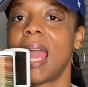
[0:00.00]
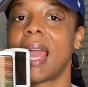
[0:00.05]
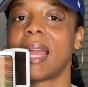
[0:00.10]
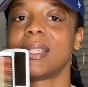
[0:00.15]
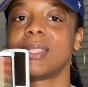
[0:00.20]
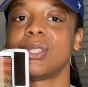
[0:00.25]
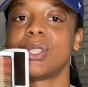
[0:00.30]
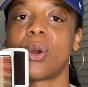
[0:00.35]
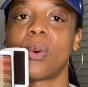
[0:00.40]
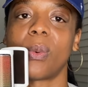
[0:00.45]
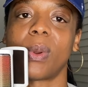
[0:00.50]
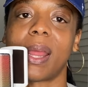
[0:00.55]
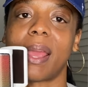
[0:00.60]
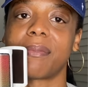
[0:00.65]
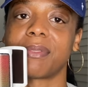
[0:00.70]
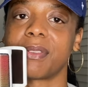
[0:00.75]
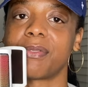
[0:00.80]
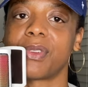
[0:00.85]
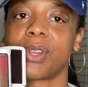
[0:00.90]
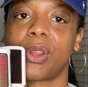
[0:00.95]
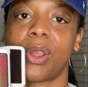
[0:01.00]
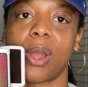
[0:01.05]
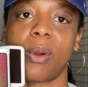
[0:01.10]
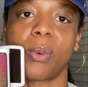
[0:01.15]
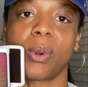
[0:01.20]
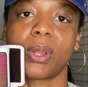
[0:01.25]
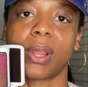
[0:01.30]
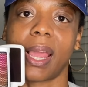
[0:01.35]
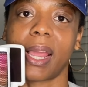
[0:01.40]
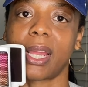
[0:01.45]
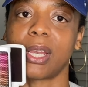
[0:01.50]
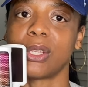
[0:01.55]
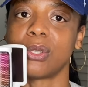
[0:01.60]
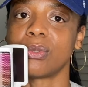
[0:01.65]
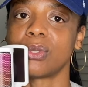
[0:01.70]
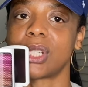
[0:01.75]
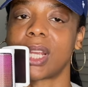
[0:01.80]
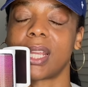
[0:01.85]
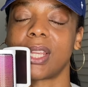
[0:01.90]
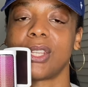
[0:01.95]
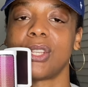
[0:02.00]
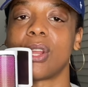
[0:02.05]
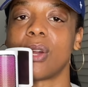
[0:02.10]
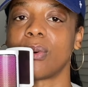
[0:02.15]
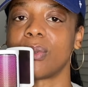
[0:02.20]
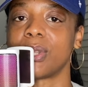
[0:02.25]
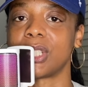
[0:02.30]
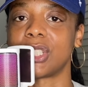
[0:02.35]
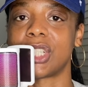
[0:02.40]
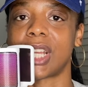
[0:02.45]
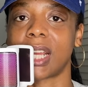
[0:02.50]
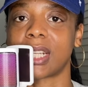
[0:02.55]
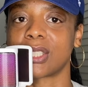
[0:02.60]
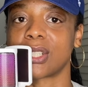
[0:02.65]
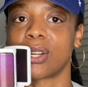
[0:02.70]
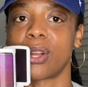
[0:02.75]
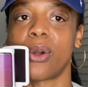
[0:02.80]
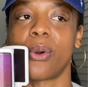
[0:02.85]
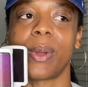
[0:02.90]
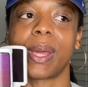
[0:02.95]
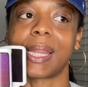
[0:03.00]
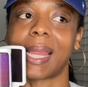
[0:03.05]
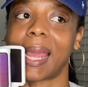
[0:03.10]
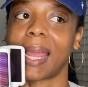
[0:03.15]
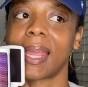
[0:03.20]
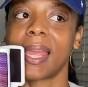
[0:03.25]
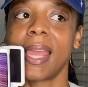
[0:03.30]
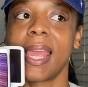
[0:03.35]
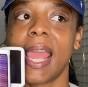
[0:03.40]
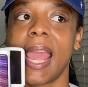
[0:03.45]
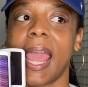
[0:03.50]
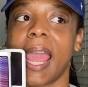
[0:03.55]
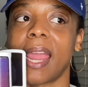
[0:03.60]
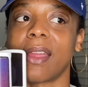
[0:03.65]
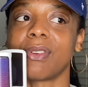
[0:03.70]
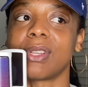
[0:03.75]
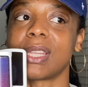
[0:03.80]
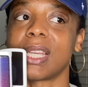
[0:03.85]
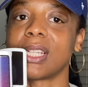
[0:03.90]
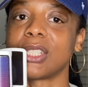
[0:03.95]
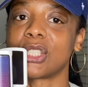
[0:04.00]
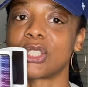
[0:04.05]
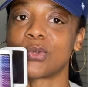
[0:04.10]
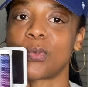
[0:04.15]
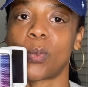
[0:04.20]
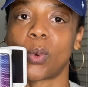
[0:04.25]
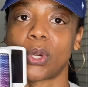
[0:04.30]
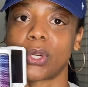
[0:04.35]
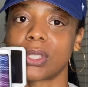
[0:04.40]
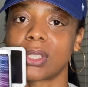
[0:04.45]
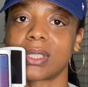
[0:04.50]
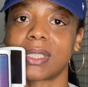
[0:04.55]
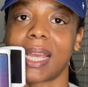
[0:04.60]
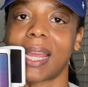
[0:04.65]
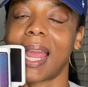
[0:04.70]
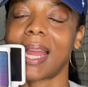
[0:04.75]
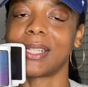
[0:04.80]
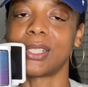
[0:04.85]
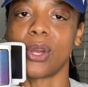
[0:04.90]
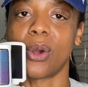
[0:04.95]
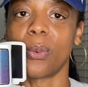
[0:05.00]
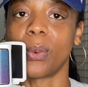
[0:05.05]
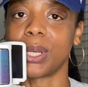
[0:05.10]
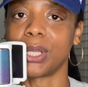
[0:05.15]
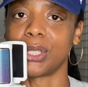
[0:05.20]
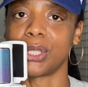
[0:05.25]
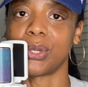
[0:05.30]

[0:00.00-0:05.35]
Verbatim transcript: I don't want to have to figure out where like a new check, you know, the checks are going. Like everything just works. Like I don't want to